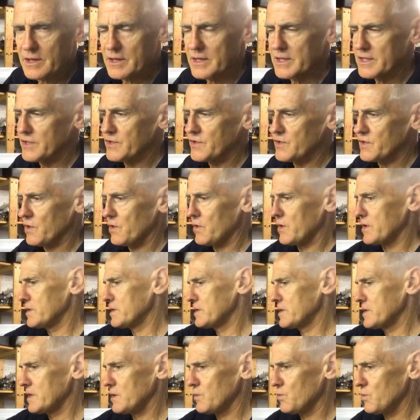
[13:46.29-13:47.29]
inside, and
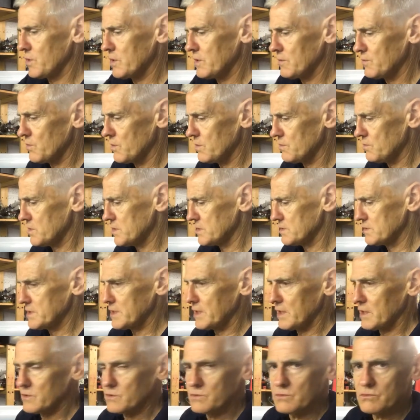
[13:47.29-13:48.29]
see what you
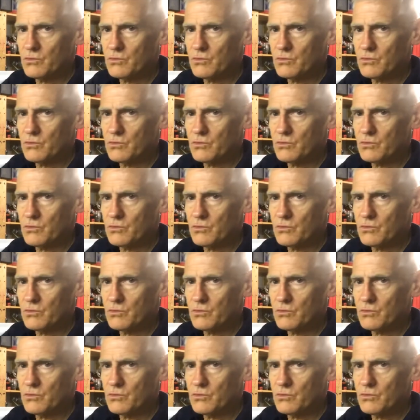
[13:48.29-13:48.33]
know,